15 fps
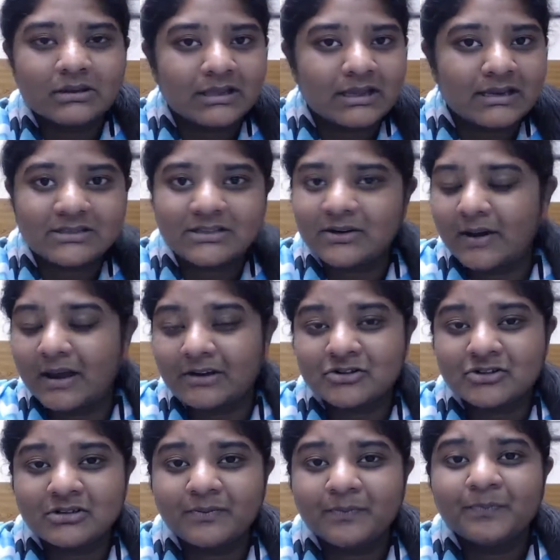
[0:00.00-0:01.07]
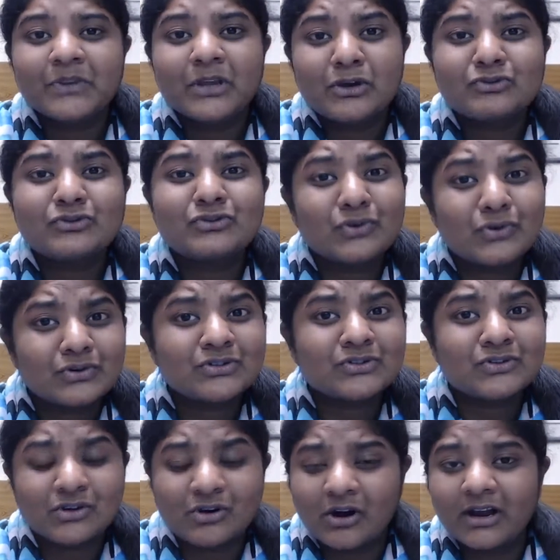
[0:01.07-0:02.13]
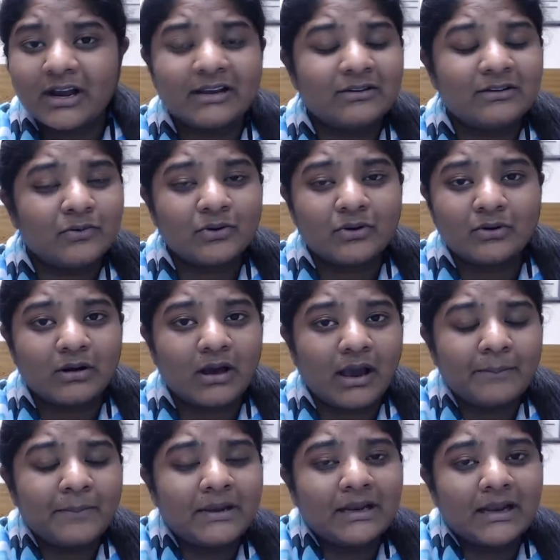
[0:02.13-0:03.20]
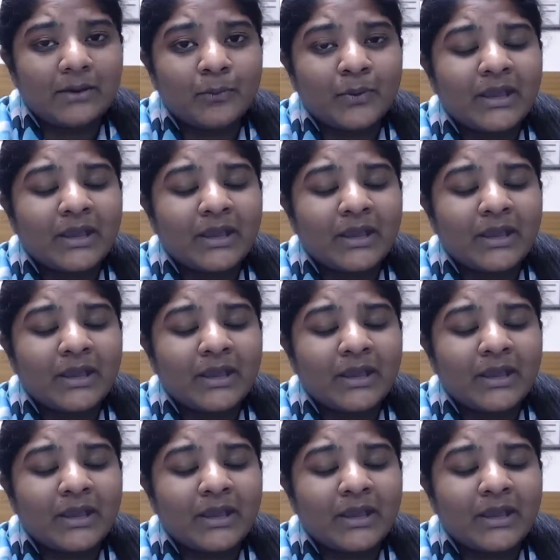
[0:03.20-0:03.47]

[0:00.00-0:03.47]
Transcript: the interaction is so strong, and we